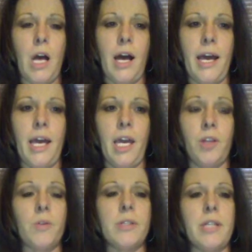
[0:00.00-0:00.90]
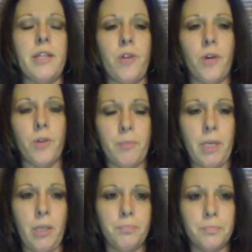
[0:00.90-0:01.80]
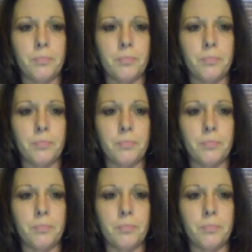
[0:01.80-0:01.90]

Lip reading: there was nothing wrong with me.